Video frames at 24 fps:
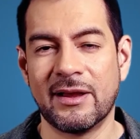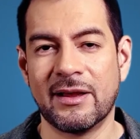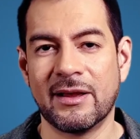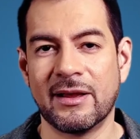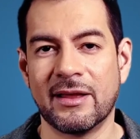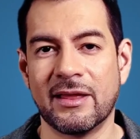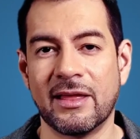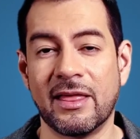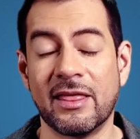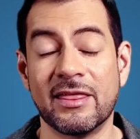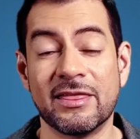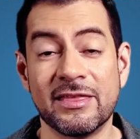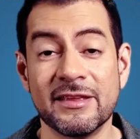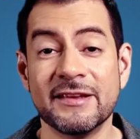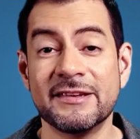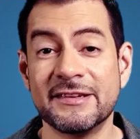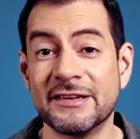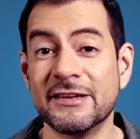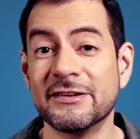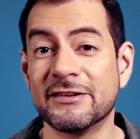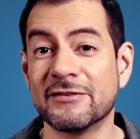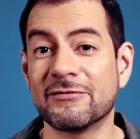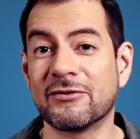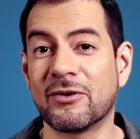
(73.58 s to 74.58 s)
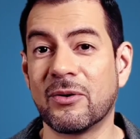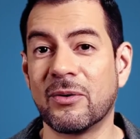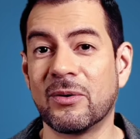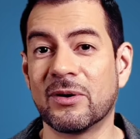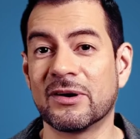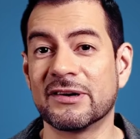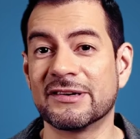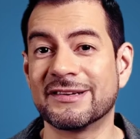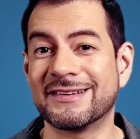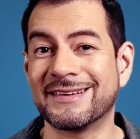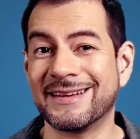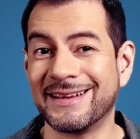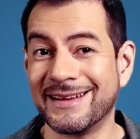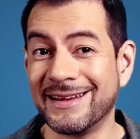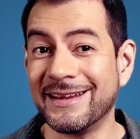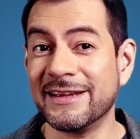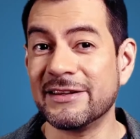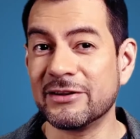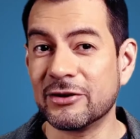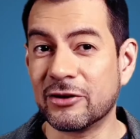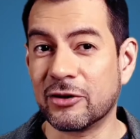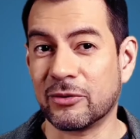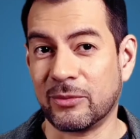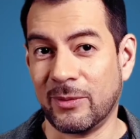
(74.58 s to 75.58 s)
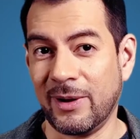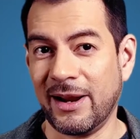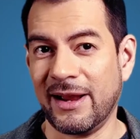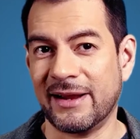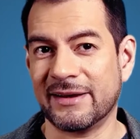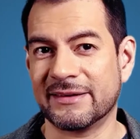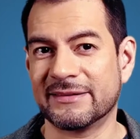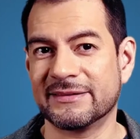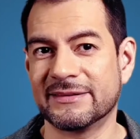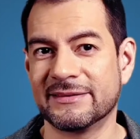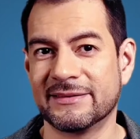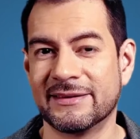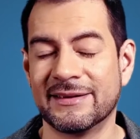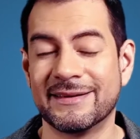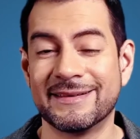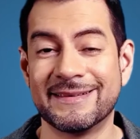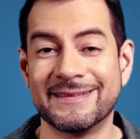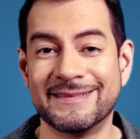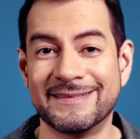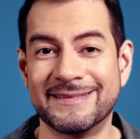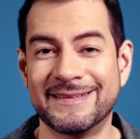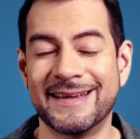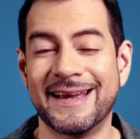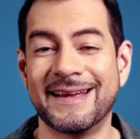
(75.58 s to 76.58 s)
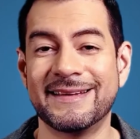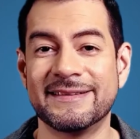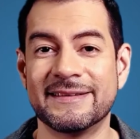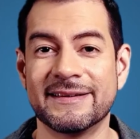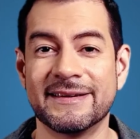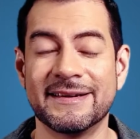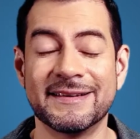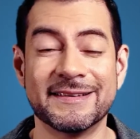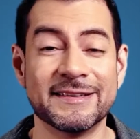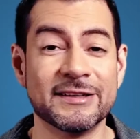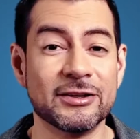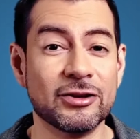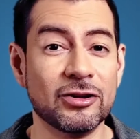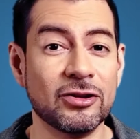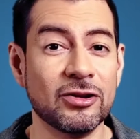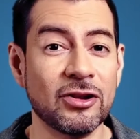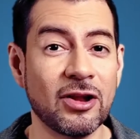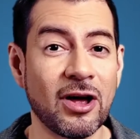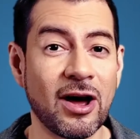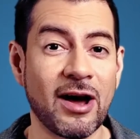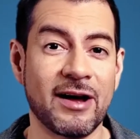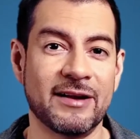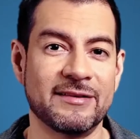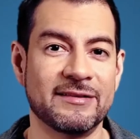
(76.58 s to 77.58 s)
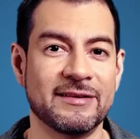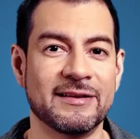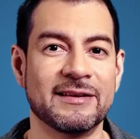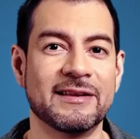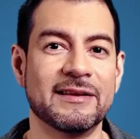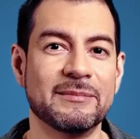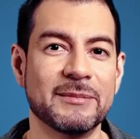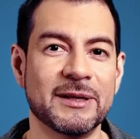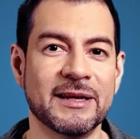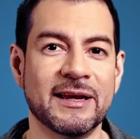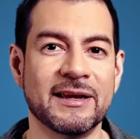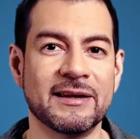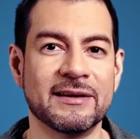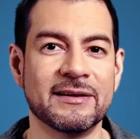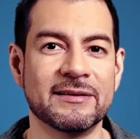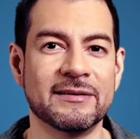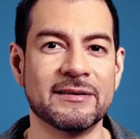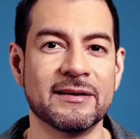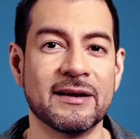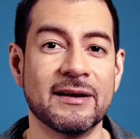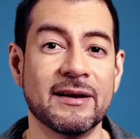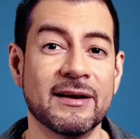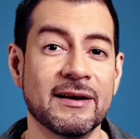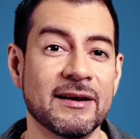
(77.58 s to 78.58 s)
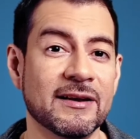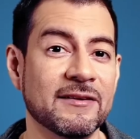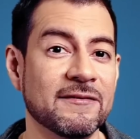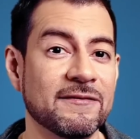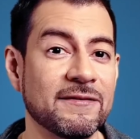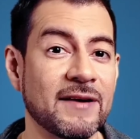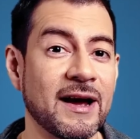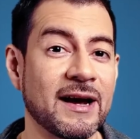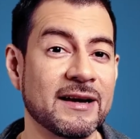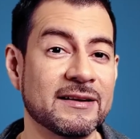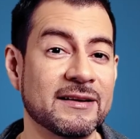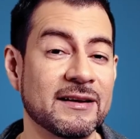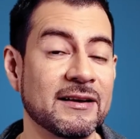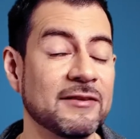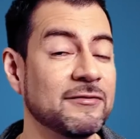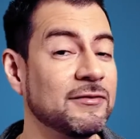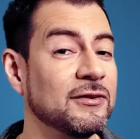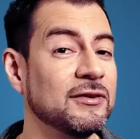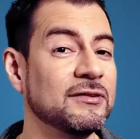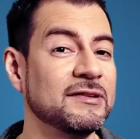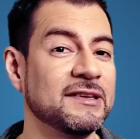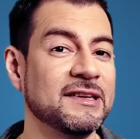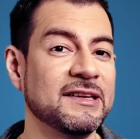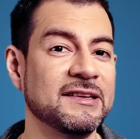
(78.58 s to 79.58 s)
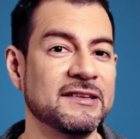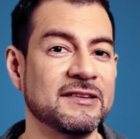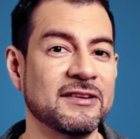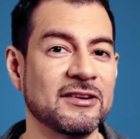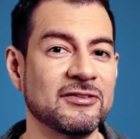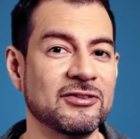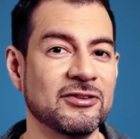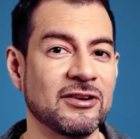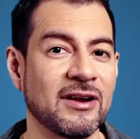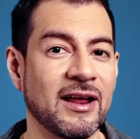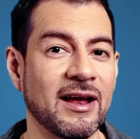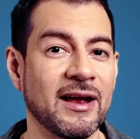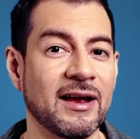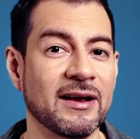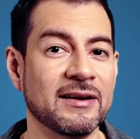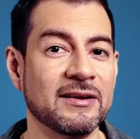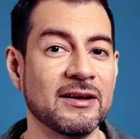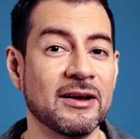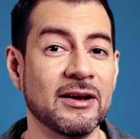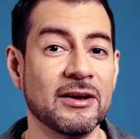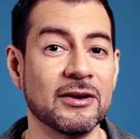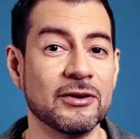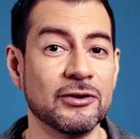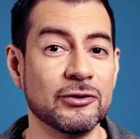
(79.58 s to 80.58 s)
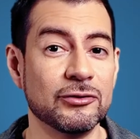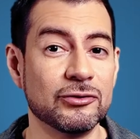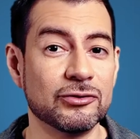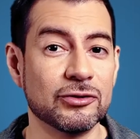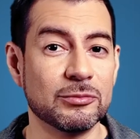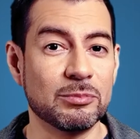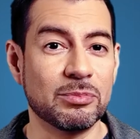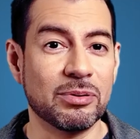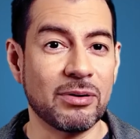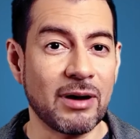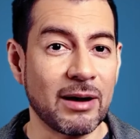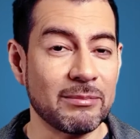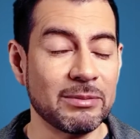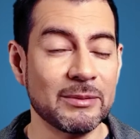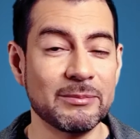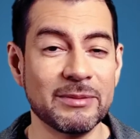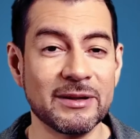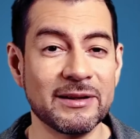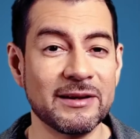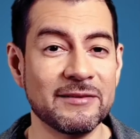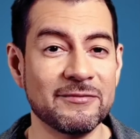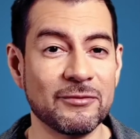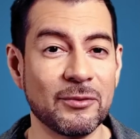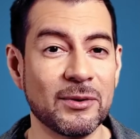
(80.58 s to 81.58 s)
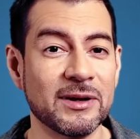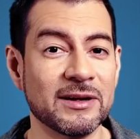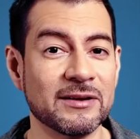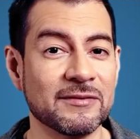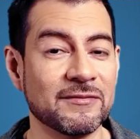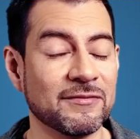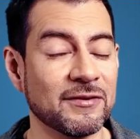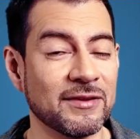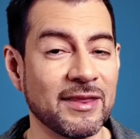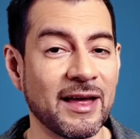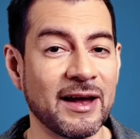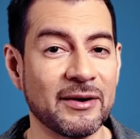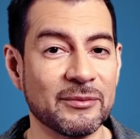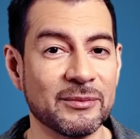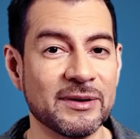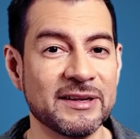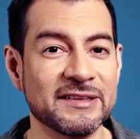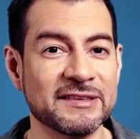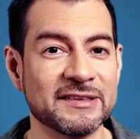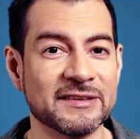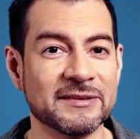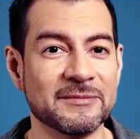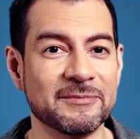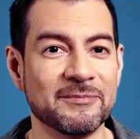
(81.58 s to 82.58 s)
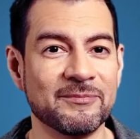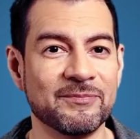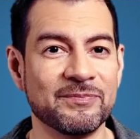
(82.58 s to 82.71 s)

This is, of course, incorrect. Debt is not eliminated. In fact, if you see such an ad, you should probably avoid it for that reason.